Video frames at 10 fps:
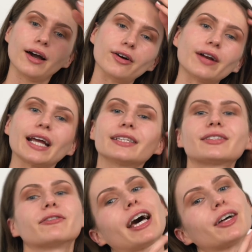Alright,
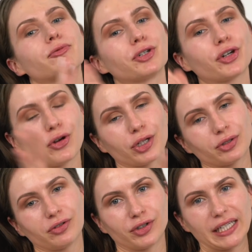so now we're going to
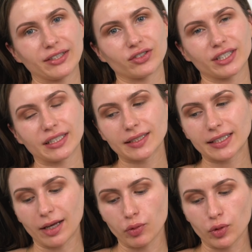the very interesting step,